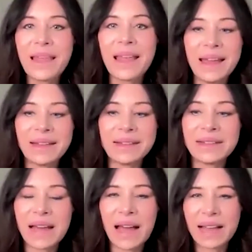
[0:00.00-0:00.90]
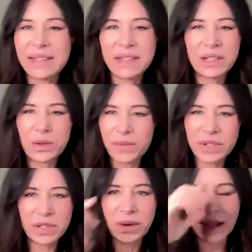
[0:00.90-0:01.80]
And I said, "Do you ever
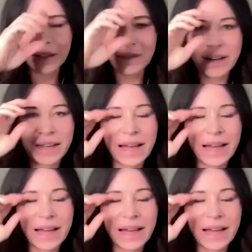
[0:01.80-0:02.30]
do hyaluronic